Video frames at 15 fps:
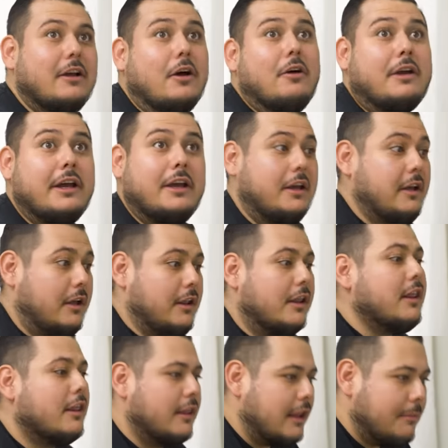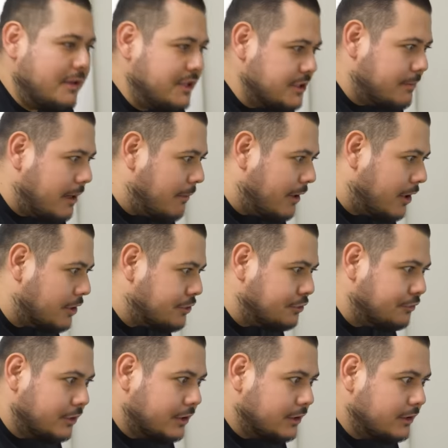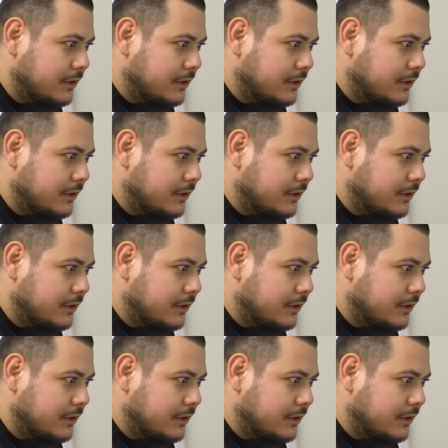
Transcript: Okay, let me just buy my costume first.